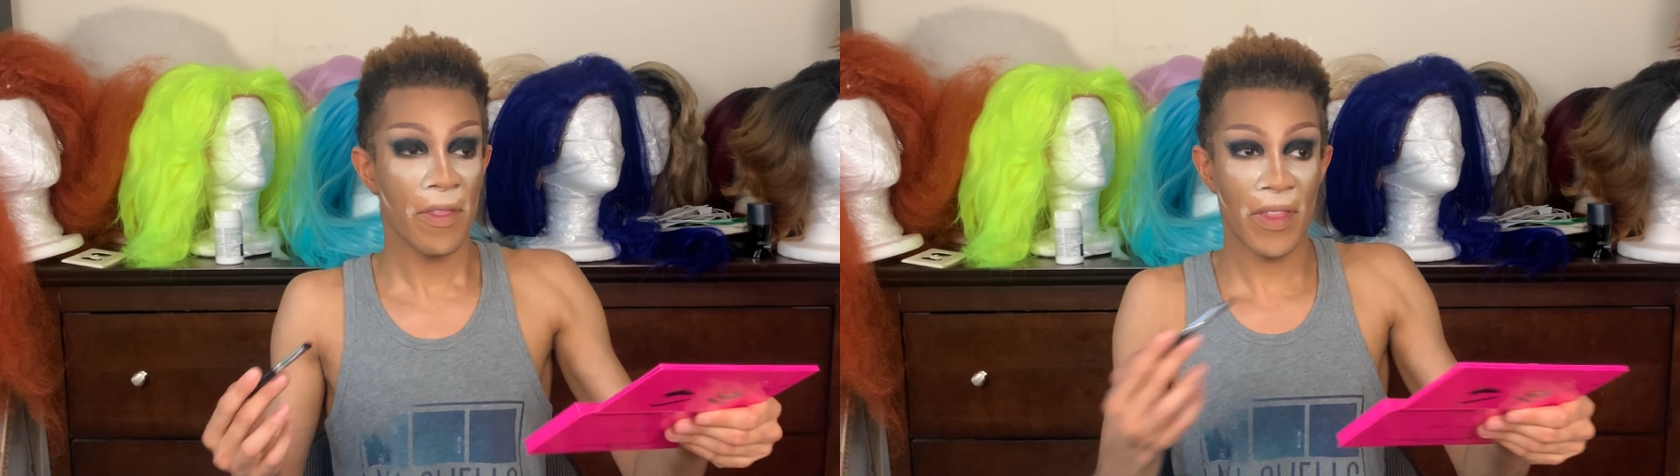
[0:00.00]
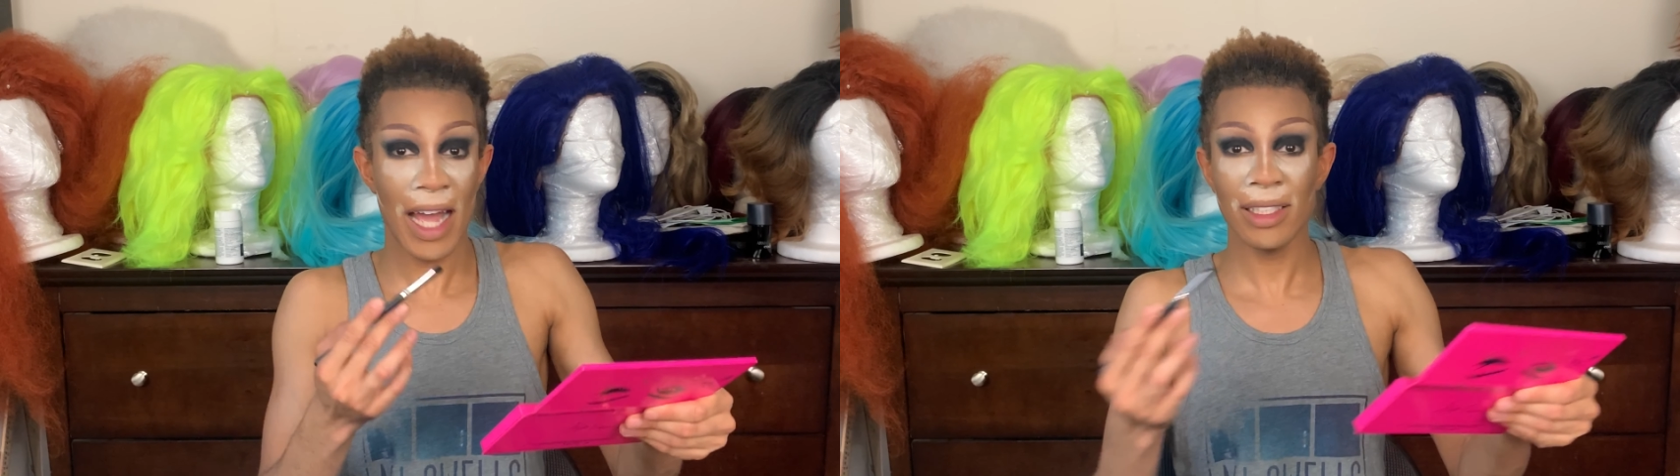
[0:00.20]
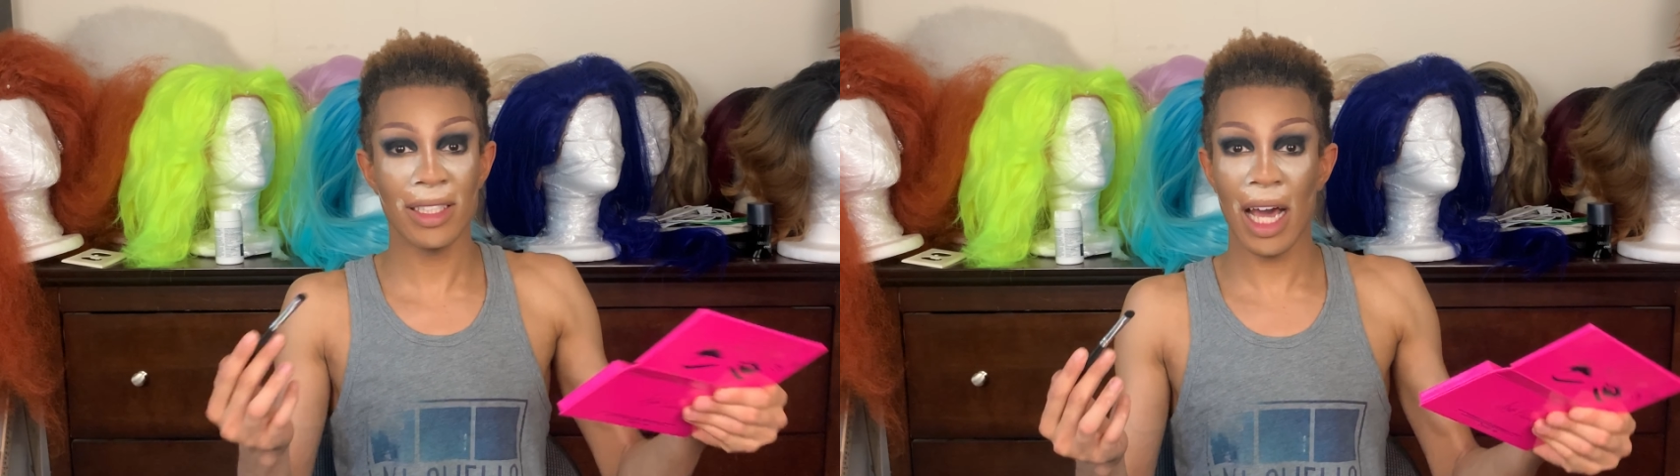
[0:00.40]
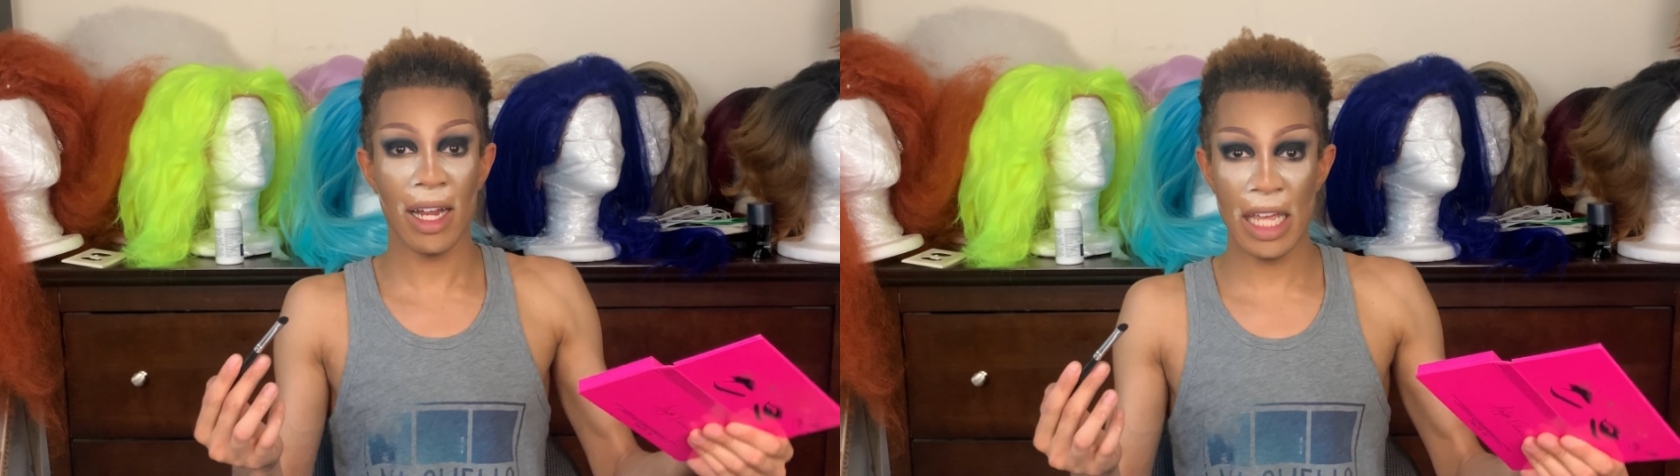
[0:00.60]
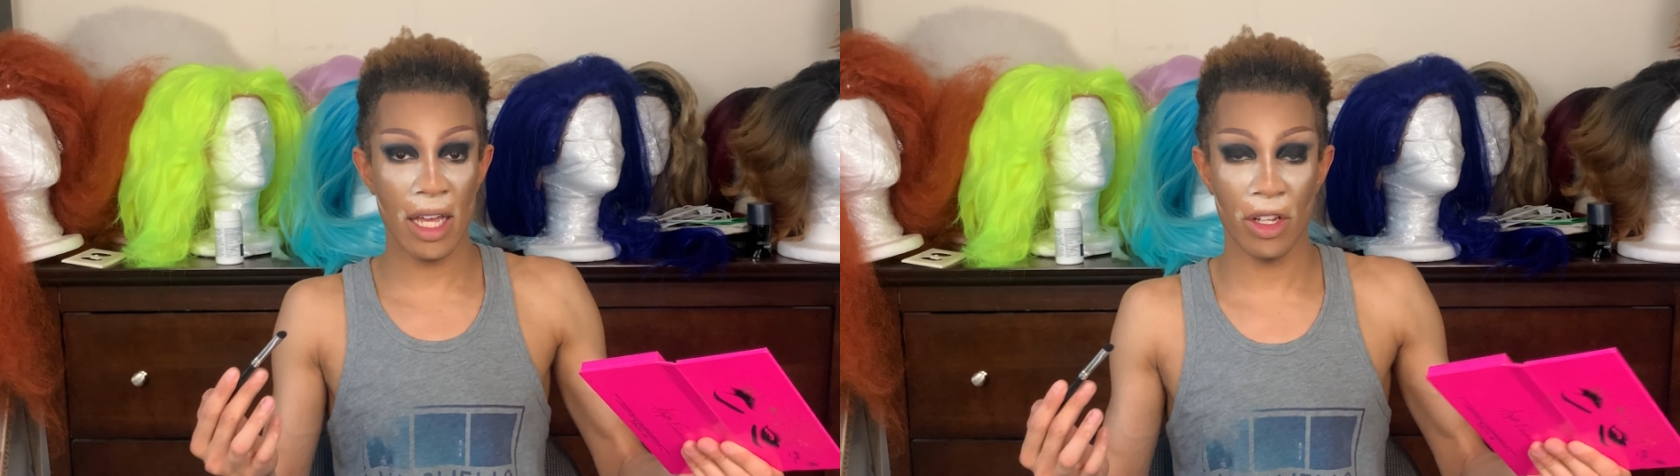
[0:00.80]
That's not
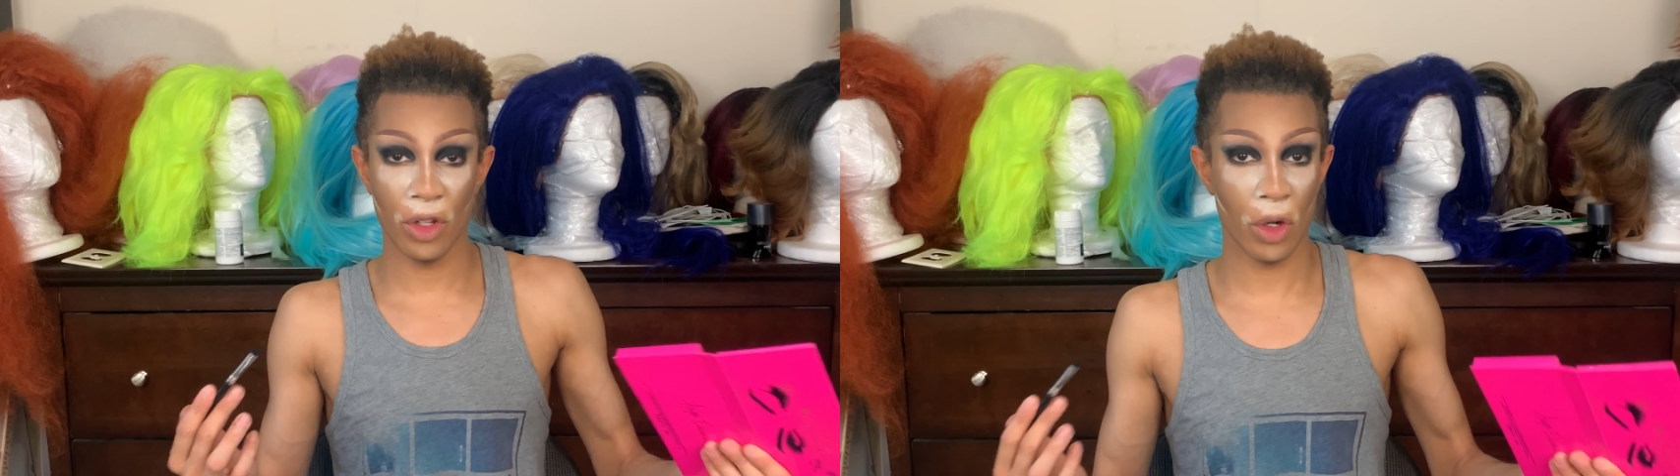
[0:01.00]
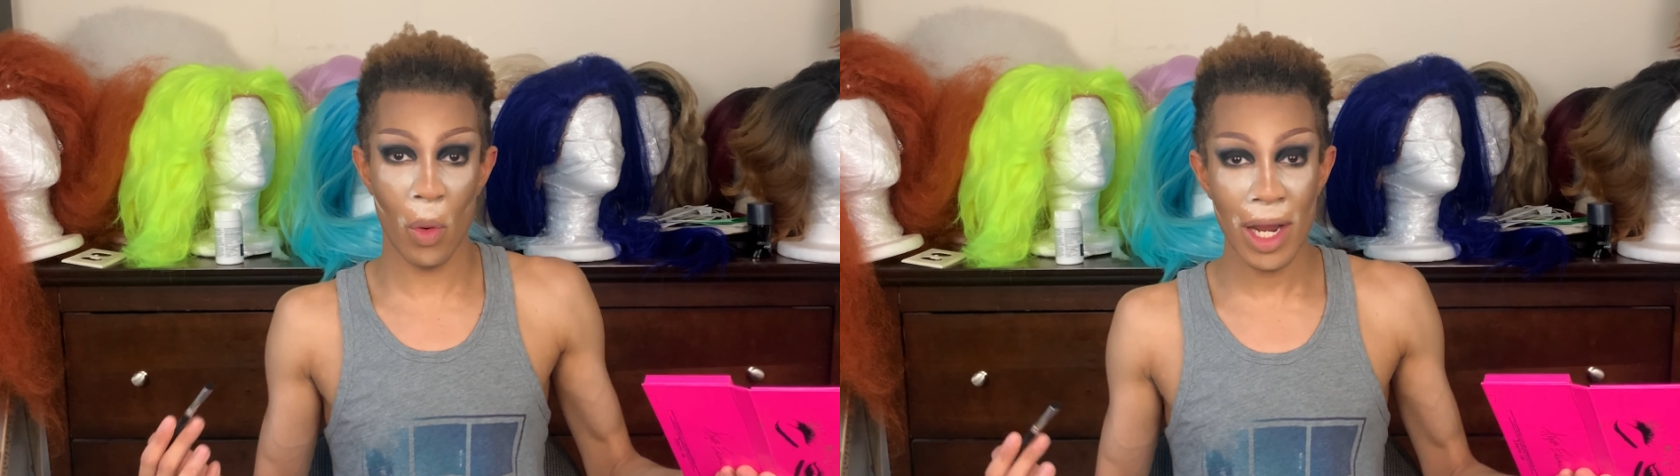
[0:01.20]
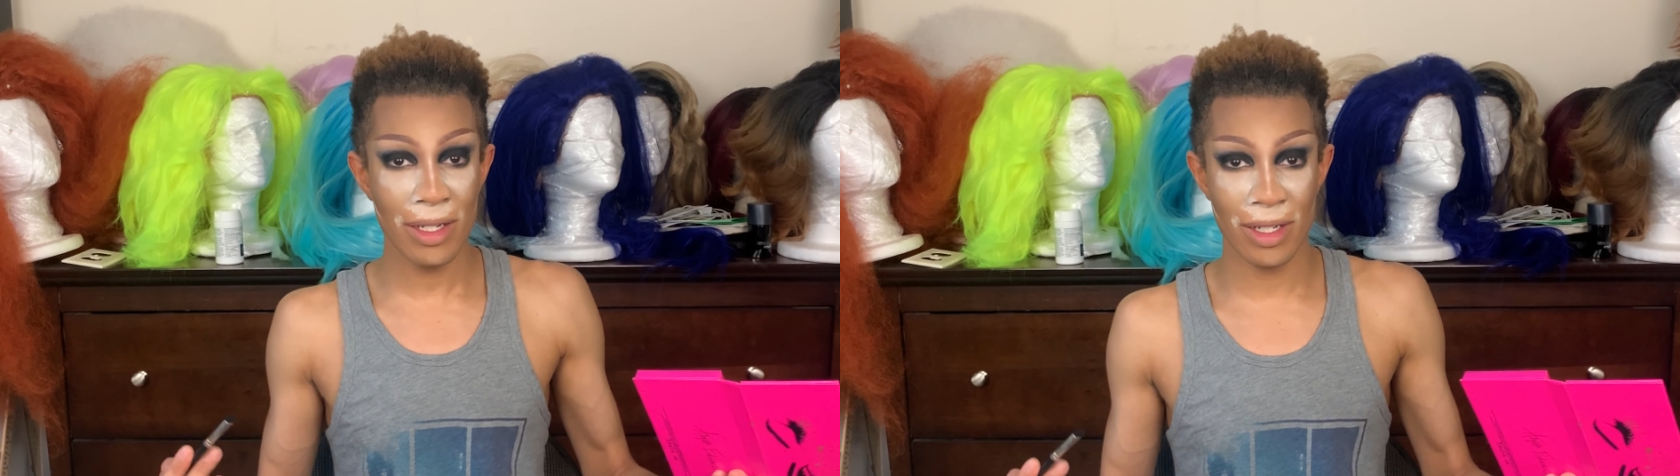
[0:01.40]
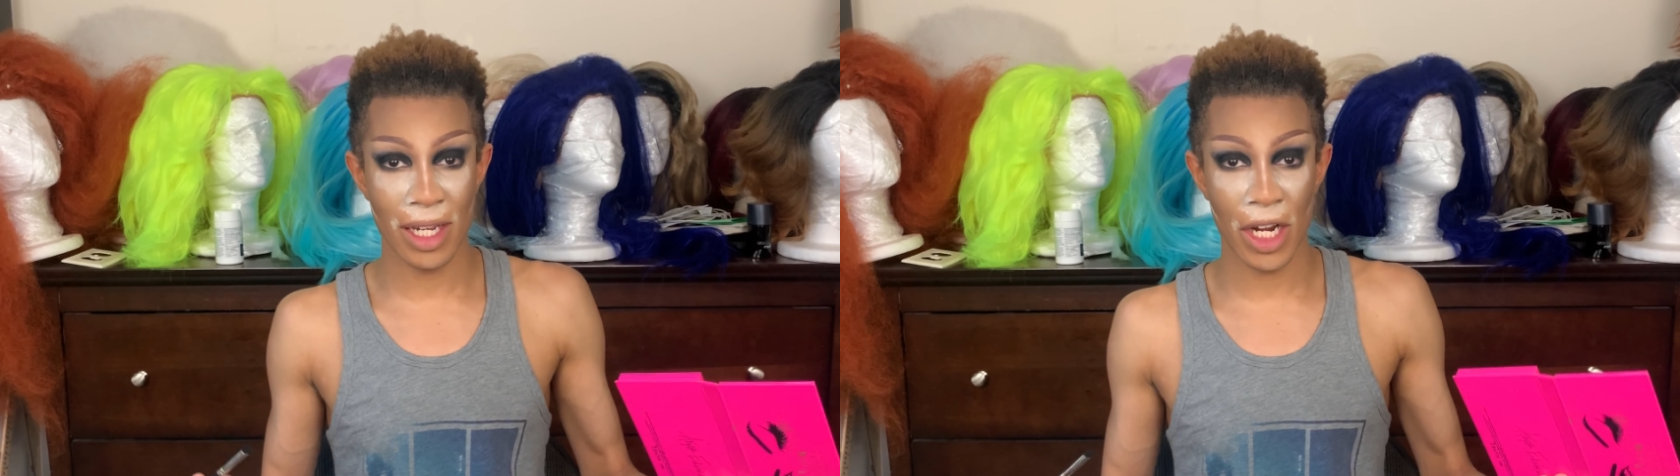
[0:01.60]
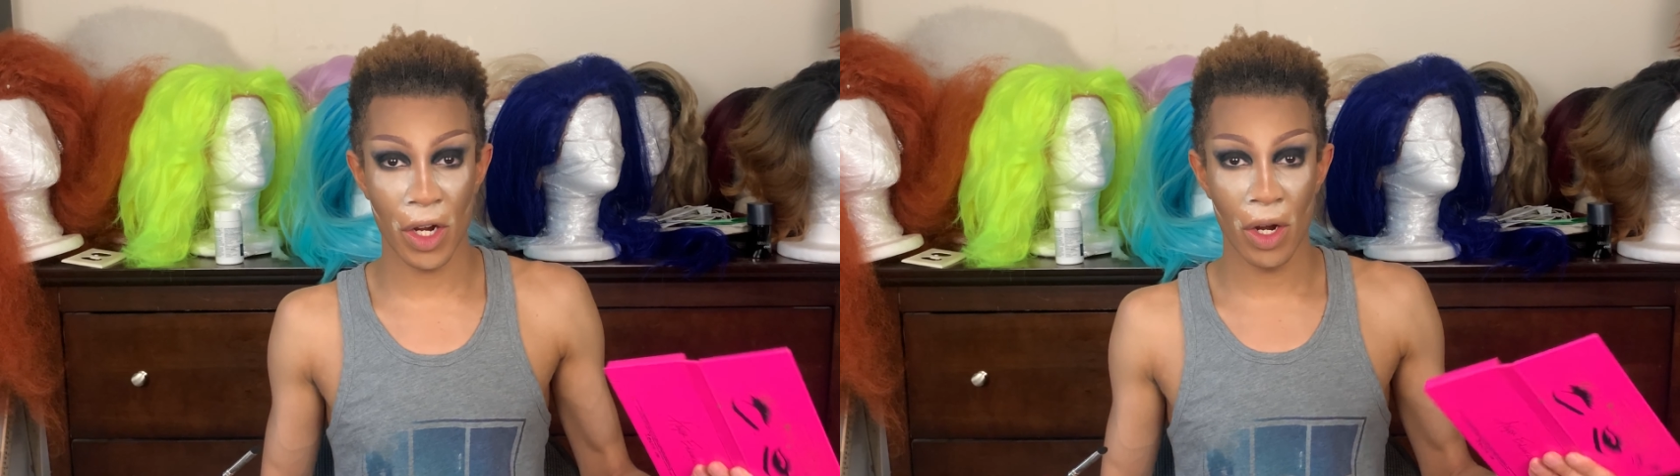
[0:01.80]
the question
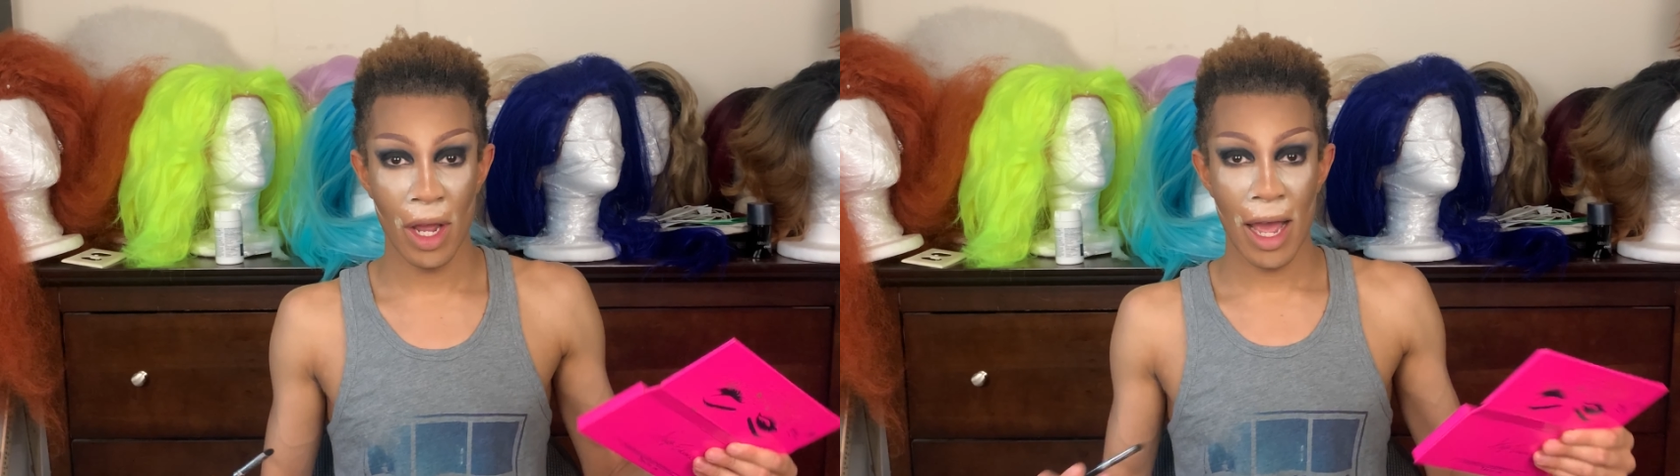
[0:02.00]
here.